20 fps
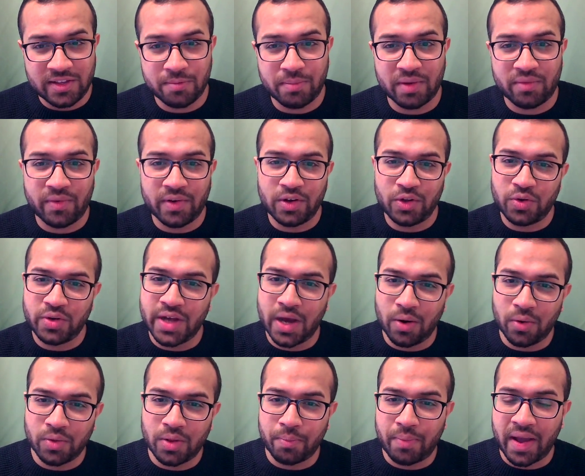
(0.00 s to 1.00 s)
But when you
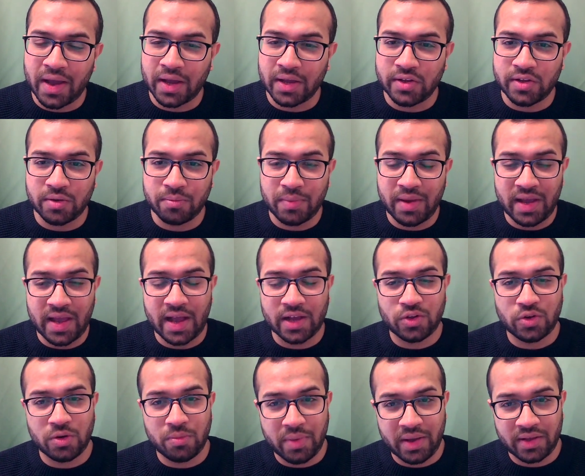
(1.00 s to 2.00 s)
download the package, it
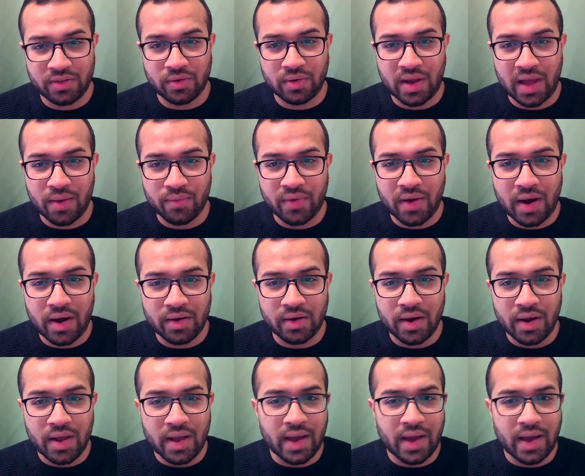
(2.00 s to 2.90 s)
actually makes your life hard